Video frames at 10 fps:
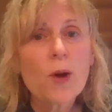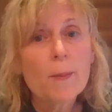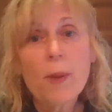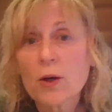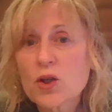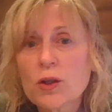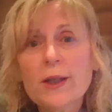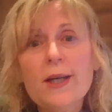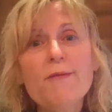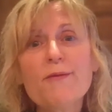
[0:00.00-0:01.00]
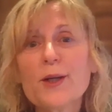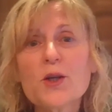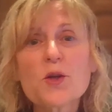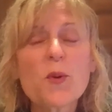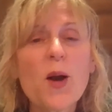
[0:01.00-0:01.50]
partially
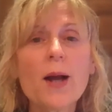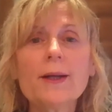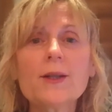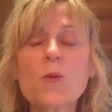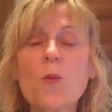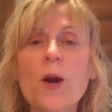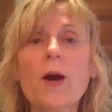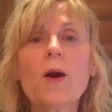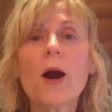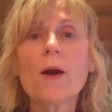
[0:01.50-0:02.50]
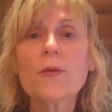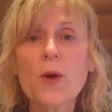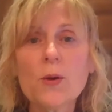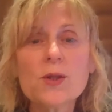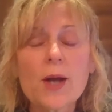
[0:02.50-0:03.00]
finished product, where are
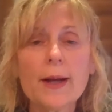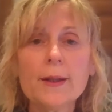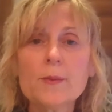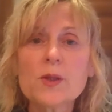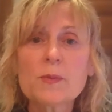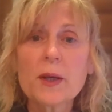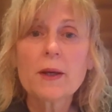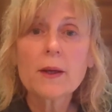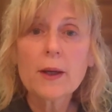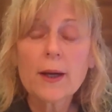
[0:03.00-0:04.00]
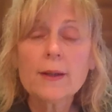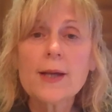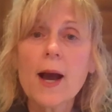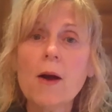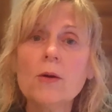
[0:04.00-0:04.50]
those items being kicked
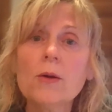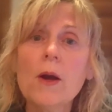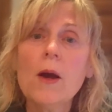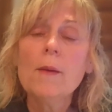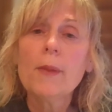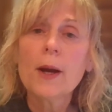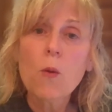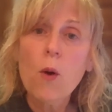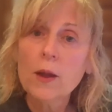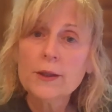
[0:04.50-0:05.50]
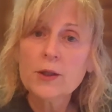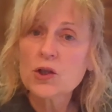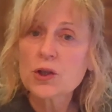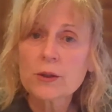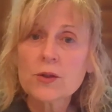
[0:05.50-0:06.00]
out by quality
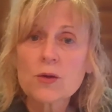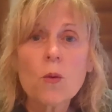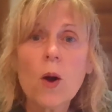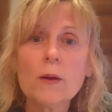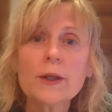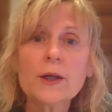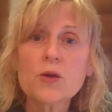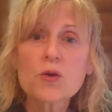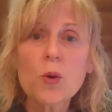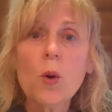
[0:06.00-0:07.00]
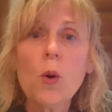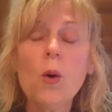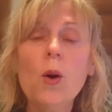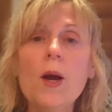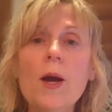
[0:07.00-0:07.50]
assurance or quality
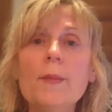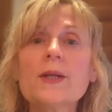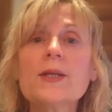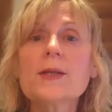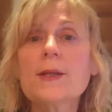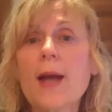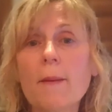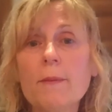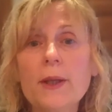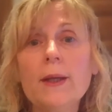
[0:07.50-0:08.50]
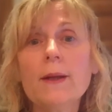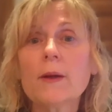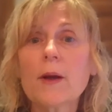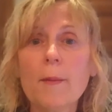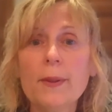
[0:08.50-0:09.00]
control because it's not meeting
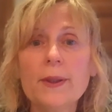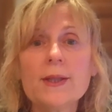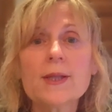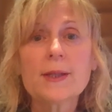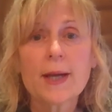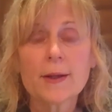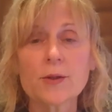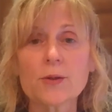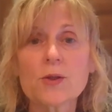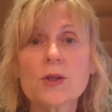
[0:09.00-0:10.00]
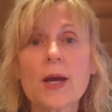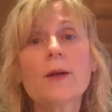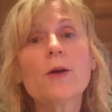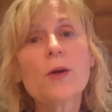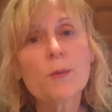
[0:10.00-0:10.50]
the company's standards
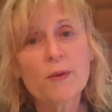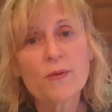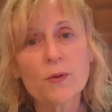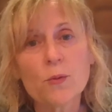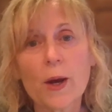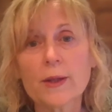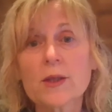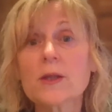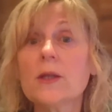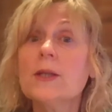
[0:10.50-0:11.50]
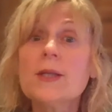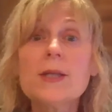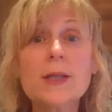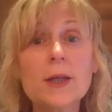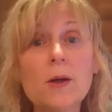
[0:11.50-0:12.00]
and could be food waste.
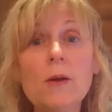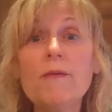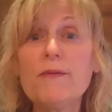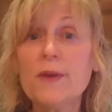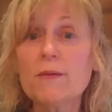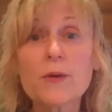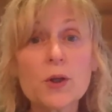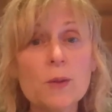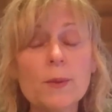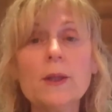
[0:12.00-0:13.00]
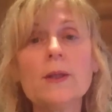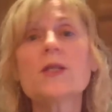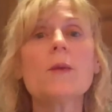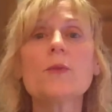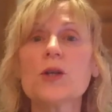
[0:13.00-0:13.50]
Still fit for human
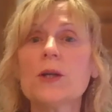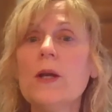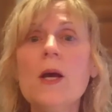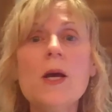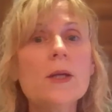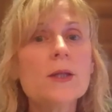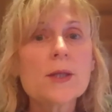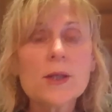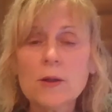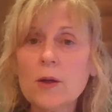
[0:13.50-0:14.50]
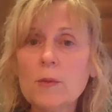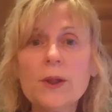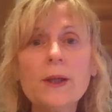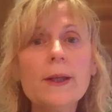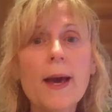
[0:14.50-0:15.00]
consumption, still
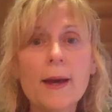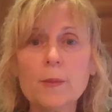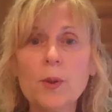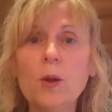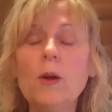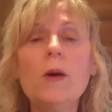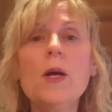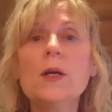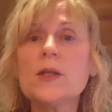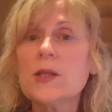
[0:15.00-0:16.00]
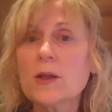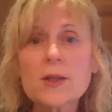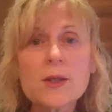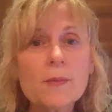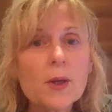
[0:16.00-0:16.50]
completely edible, still
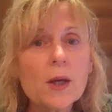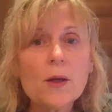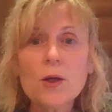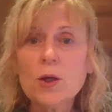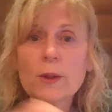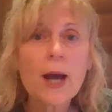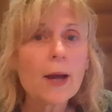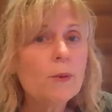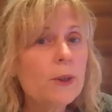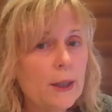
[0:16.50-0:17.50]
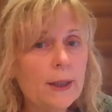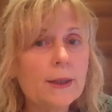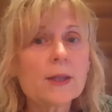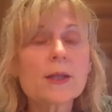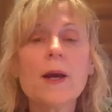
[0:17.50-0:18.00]
something you and I would
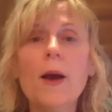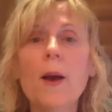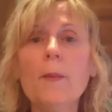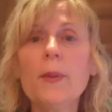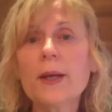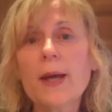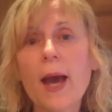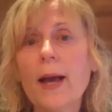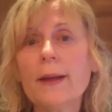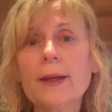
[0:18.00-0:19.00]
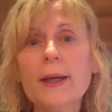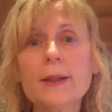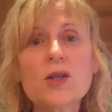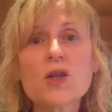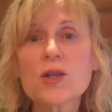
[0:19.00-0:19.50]
eat. But again,
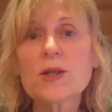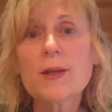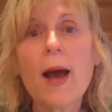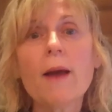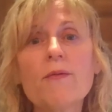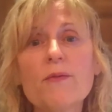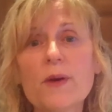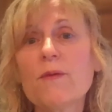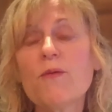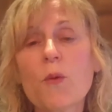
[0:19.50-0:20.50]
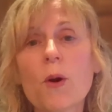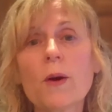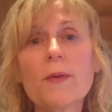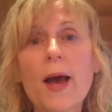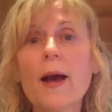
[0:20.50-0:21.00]
it's just not fit
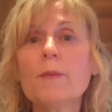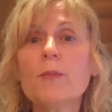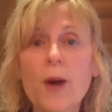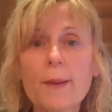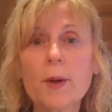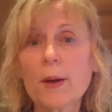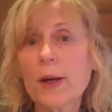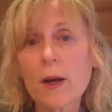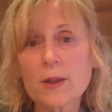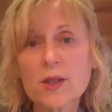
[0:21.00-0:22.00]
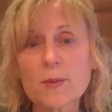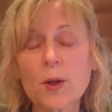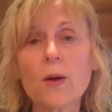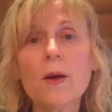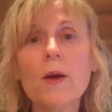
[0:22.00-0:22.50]
for that primary
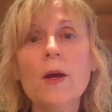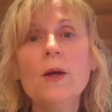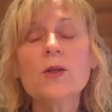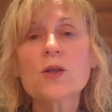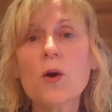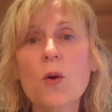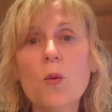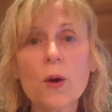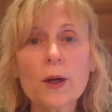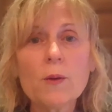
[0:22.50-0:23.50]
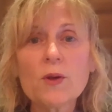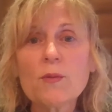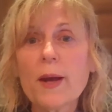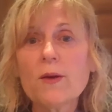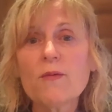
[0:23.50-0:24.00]
customer. So, working with
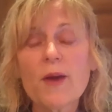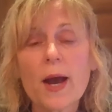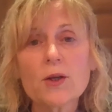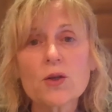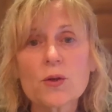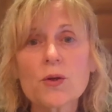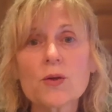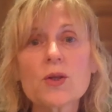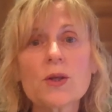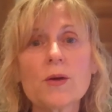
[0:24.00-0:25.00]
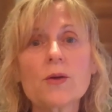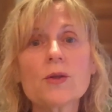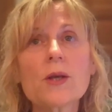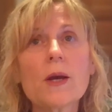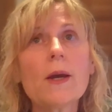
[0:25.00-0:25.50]
manufacturers,
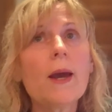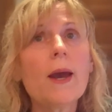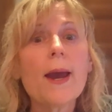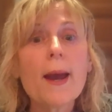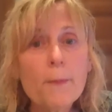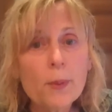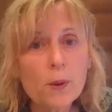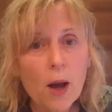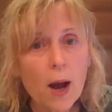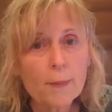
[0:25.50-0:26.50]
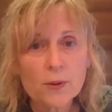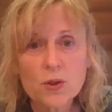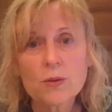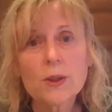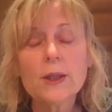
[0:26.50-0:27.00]
there's ample
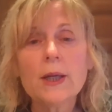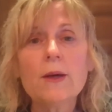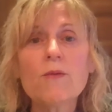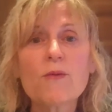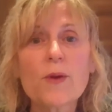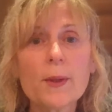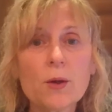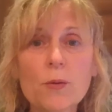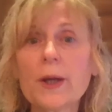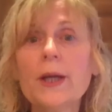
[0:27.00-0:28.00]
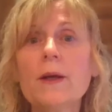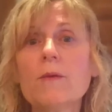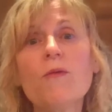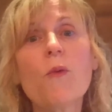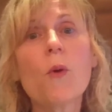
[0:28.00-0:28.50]
opportunity from
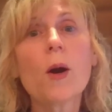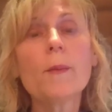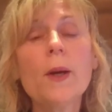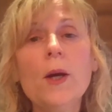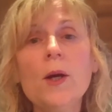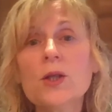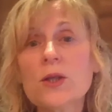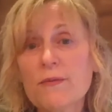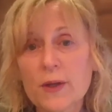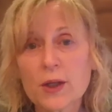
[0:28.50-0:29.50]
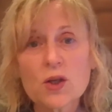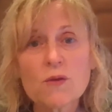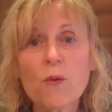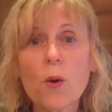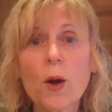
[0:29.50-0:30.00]
ingredient form to finished
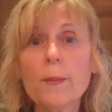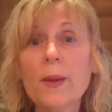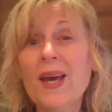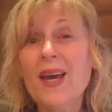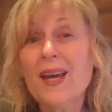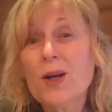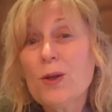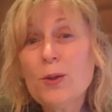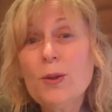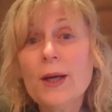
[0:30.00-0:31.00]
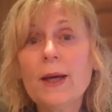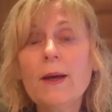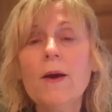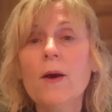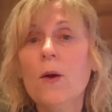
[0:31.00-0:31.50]
form,
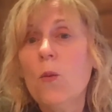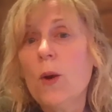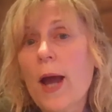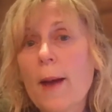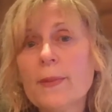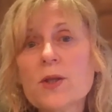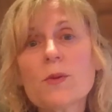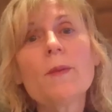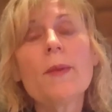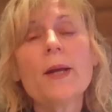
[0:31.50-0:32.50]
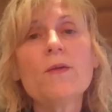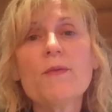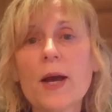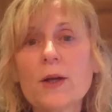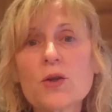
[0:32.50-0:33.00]
including what happens when a
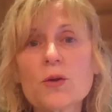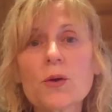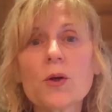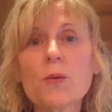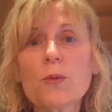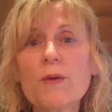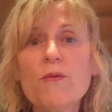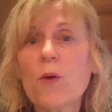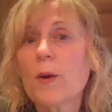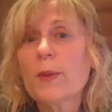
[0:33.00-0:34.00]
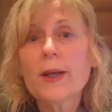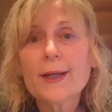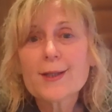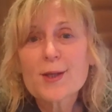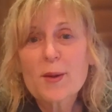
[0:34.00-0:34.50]
manufacturer
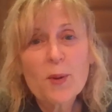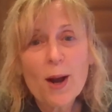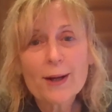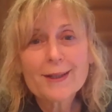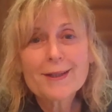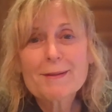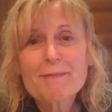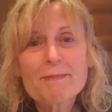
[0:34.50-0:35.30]
reformulates a product